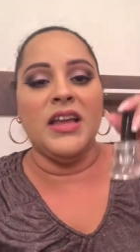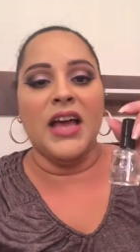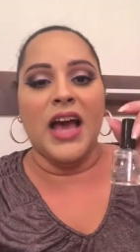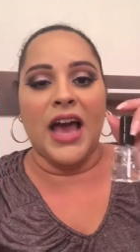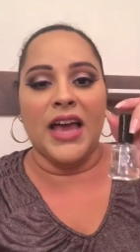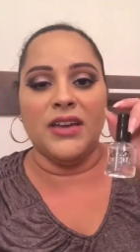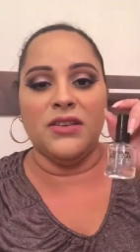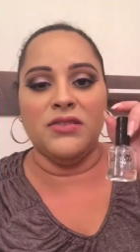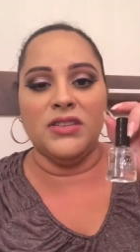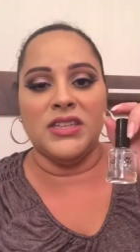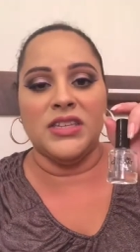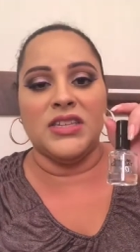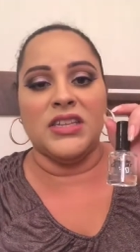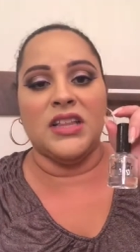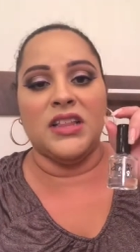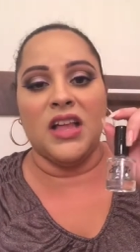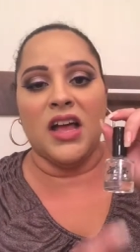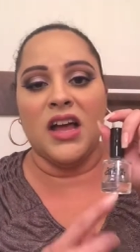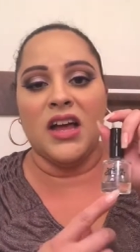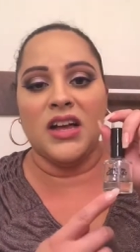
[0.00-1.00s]
I use this a
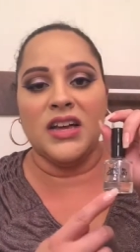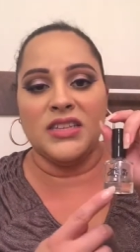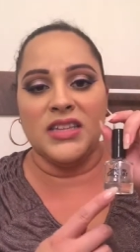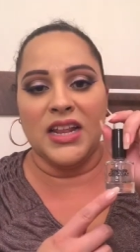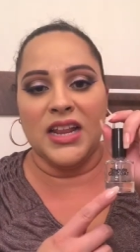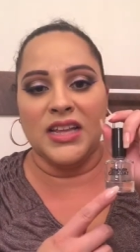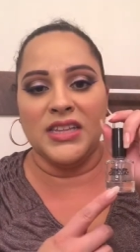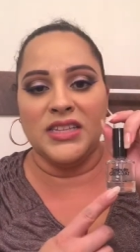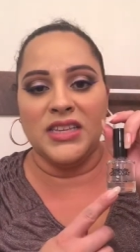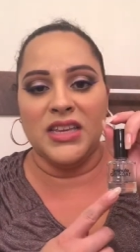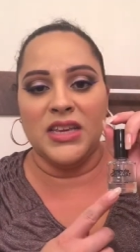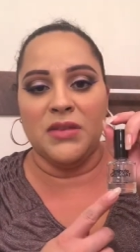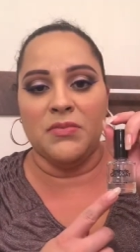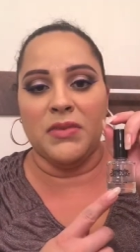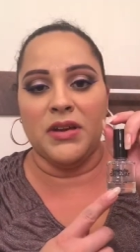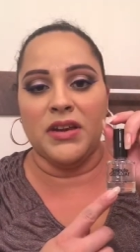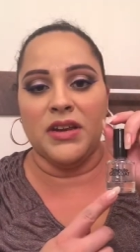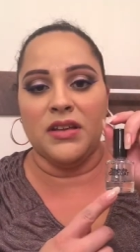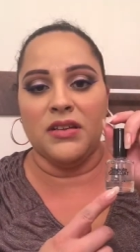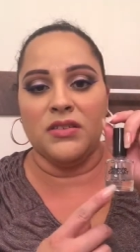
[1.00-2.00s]
lot because I like to keep
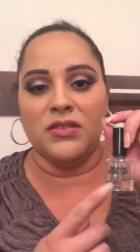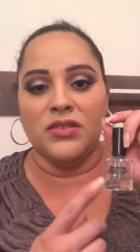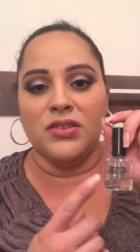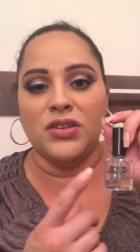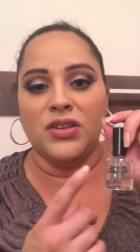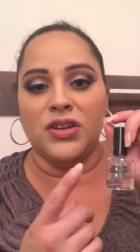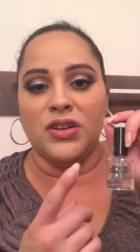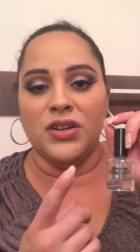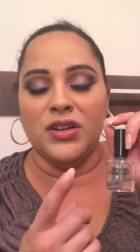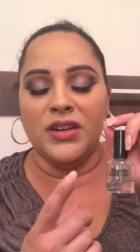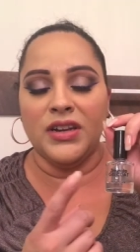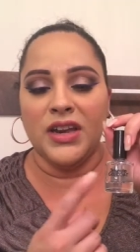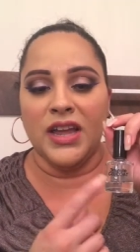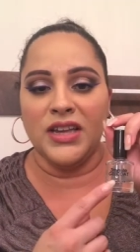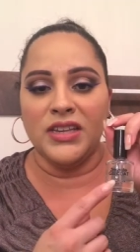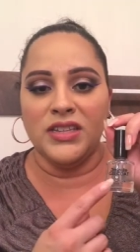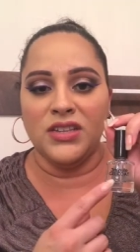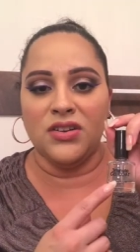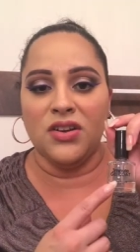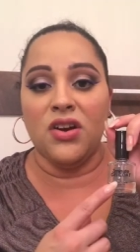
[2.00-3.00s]
my nails
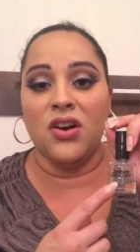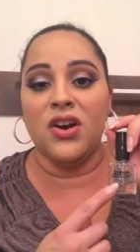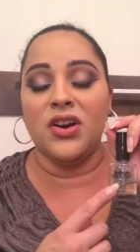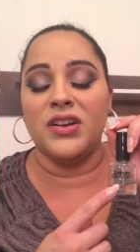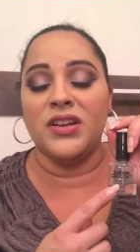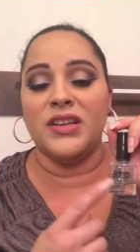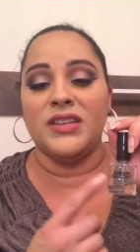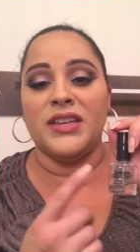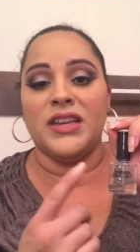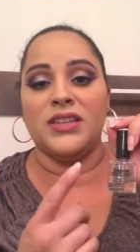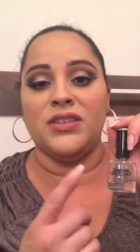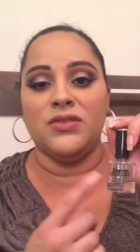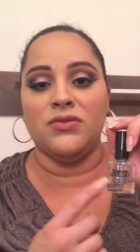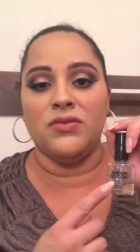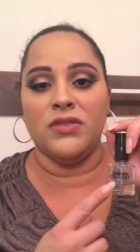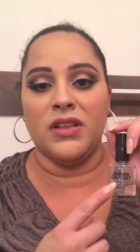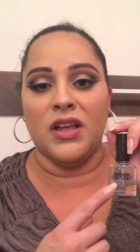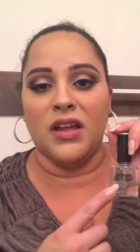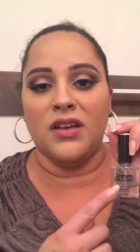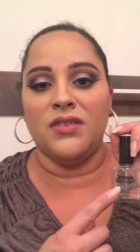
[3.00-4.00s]
nice and hard because I do
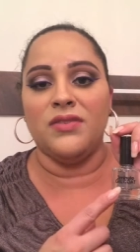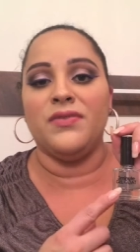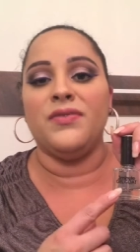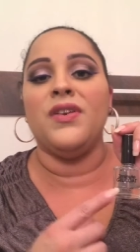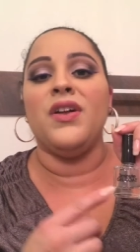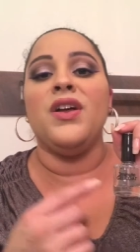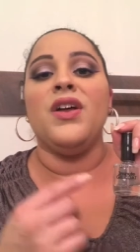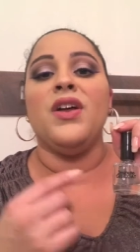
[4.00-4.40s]
a lot of